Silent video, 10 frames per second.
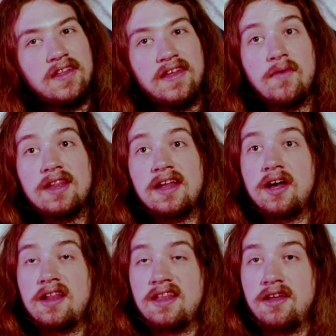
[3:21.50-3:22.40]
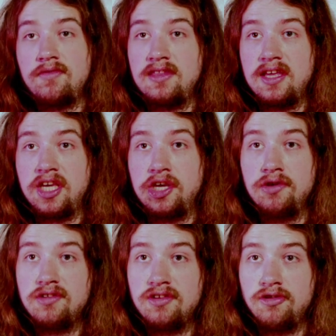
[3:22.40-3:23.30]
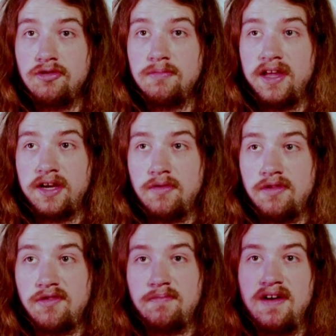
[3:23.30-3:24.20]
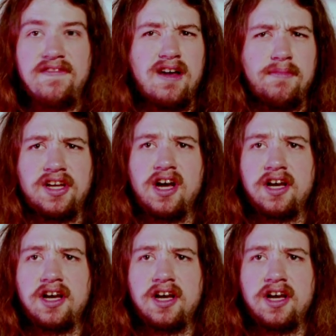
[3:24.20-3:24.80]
then once I got settled with YouTube, once my family got